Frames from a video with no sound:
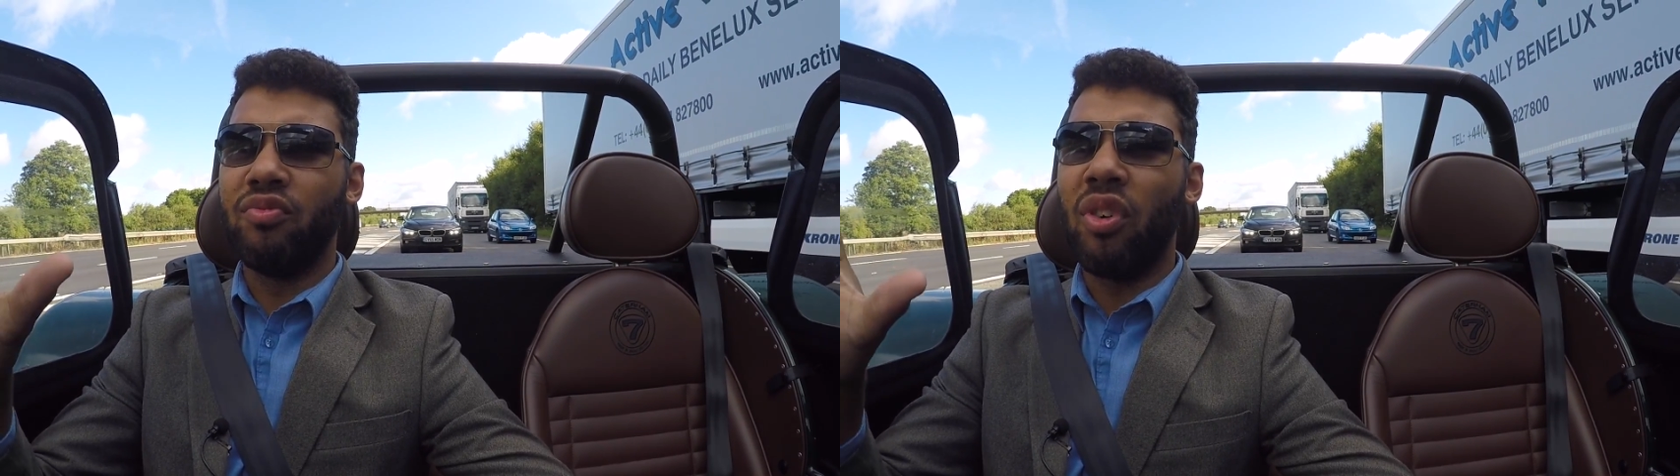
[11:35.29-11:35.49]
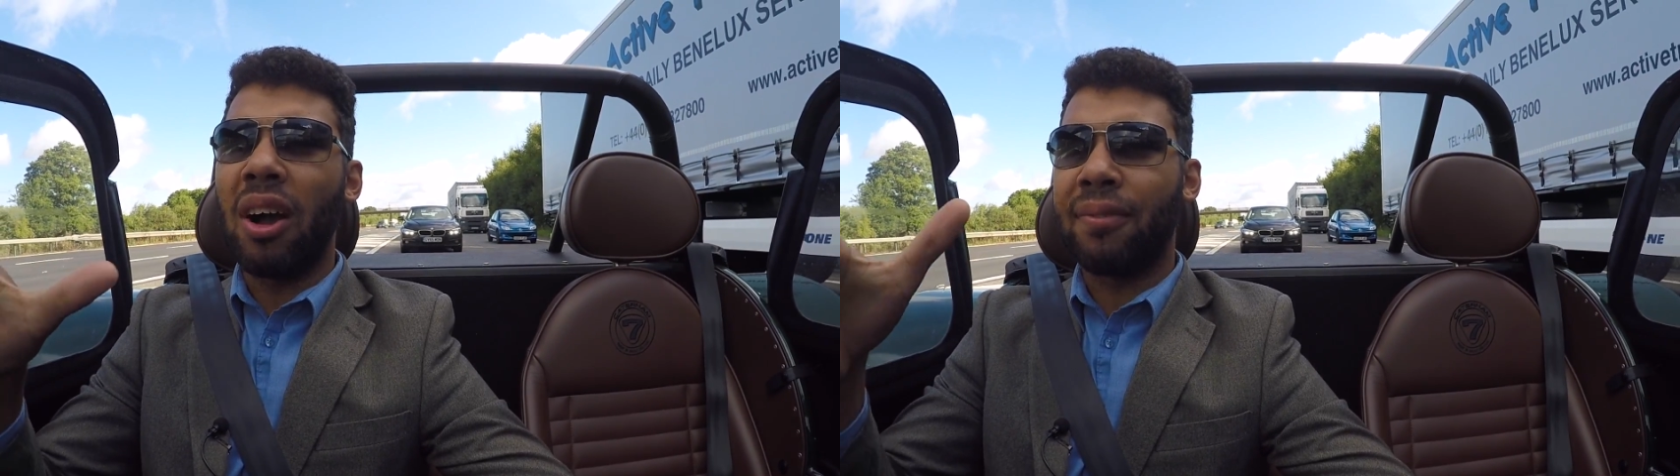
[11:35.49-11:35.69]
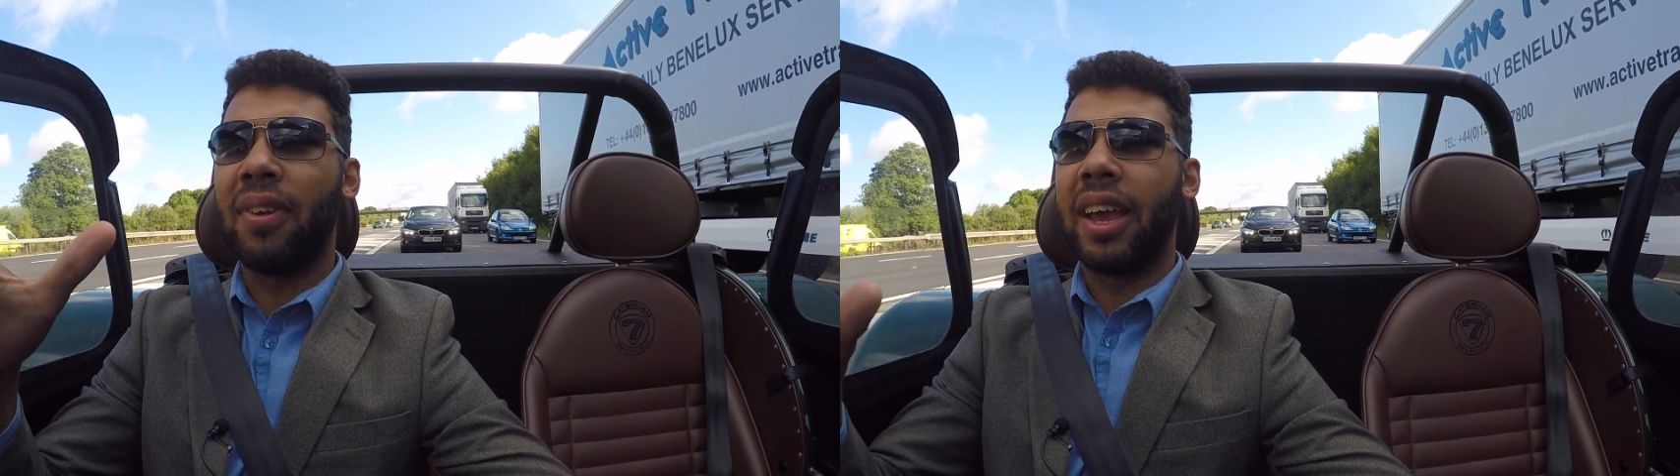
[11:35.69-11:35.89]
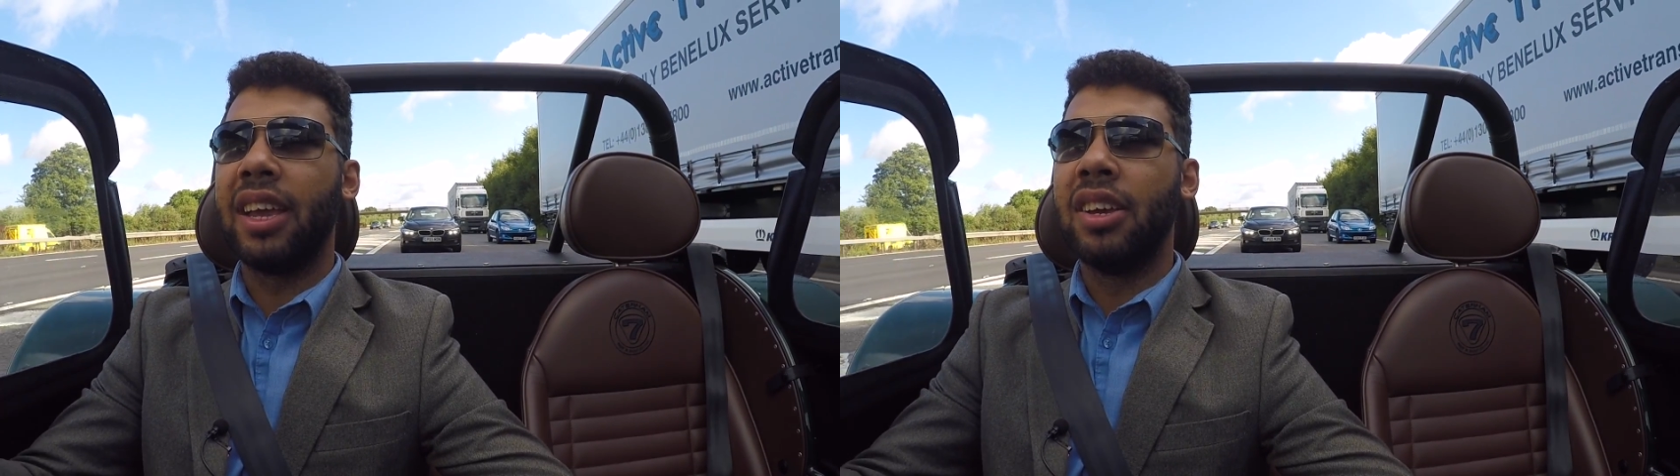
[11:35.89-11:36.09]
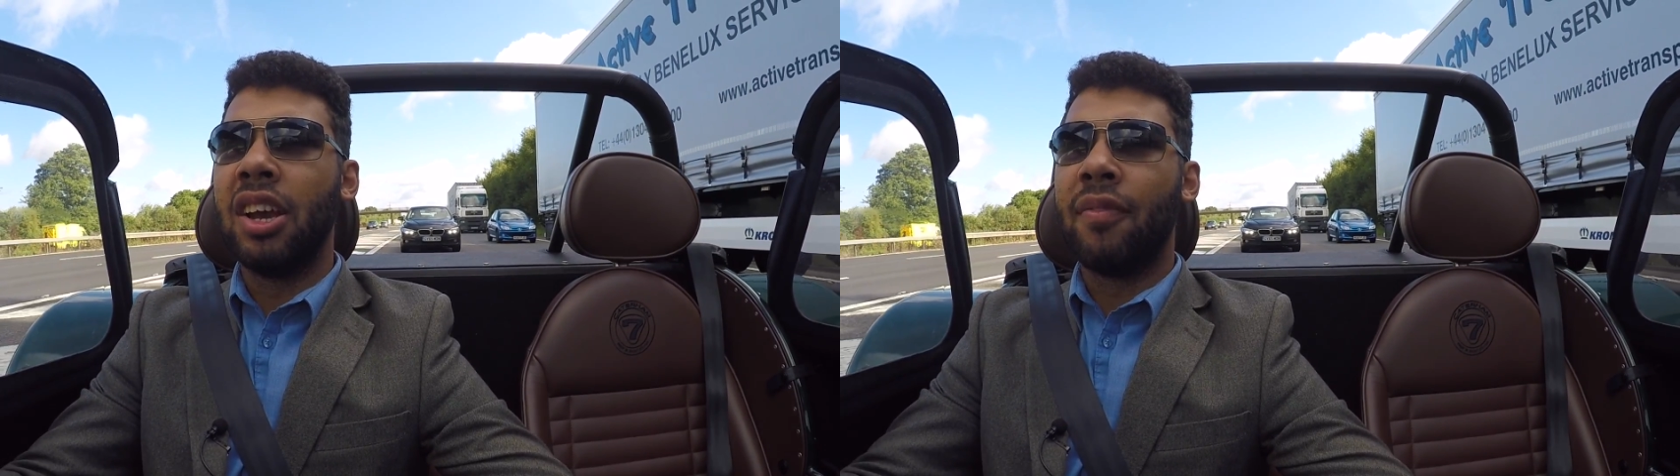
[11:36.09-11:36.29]
roughly,
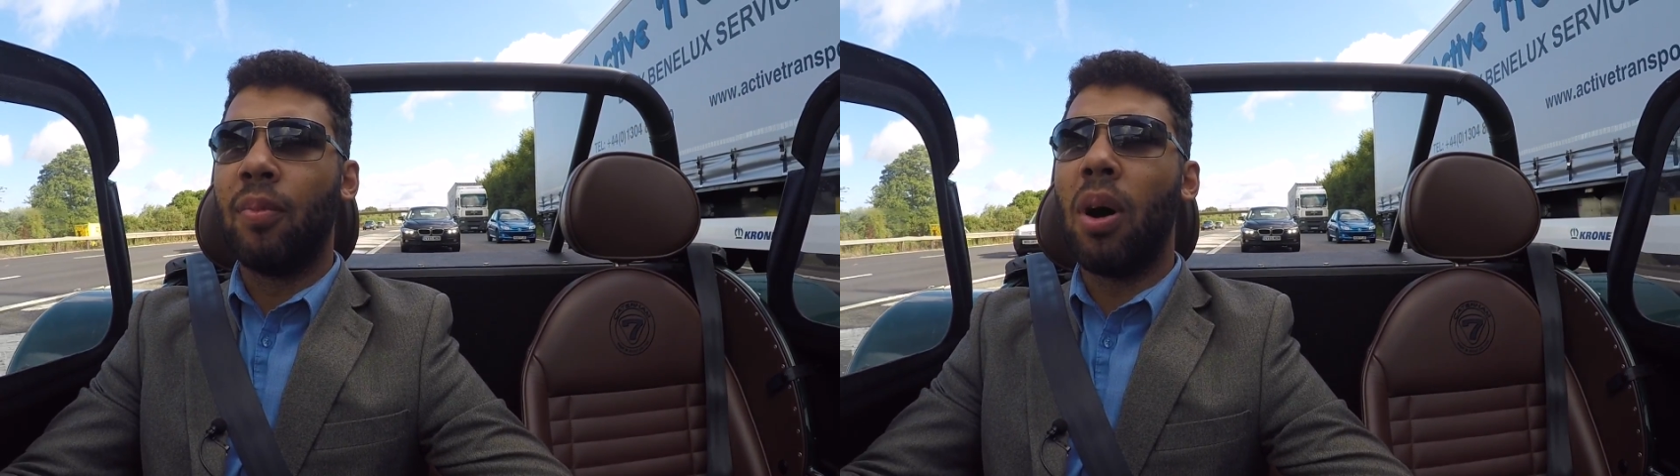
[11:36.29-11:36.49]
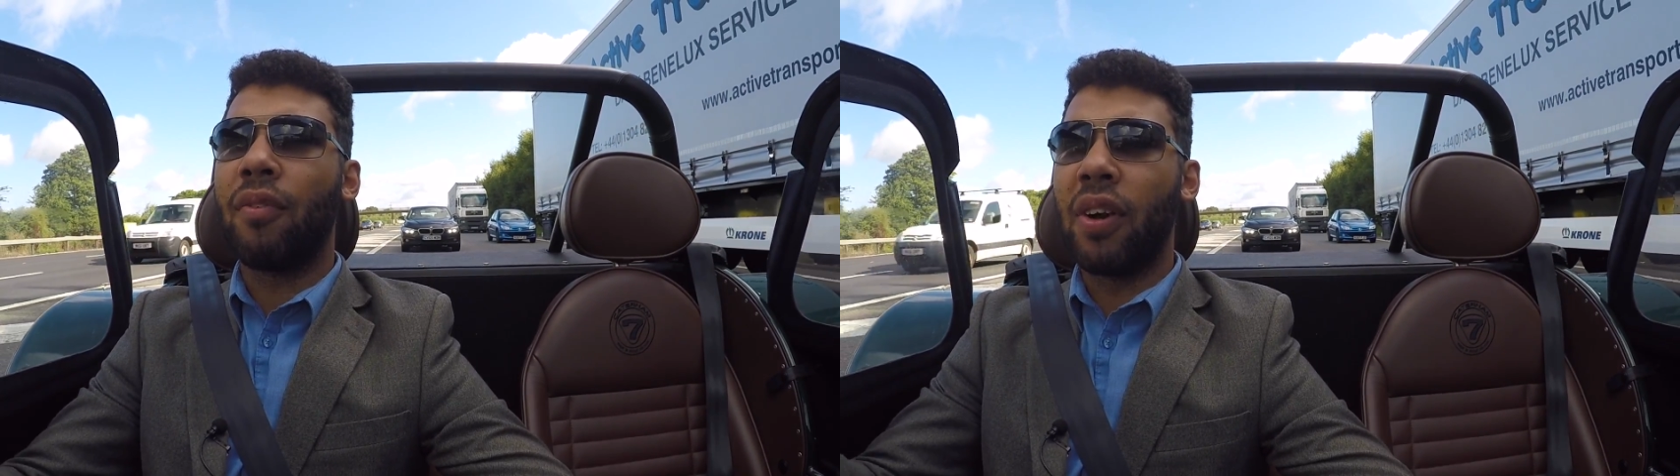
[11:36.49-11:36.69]
from what I've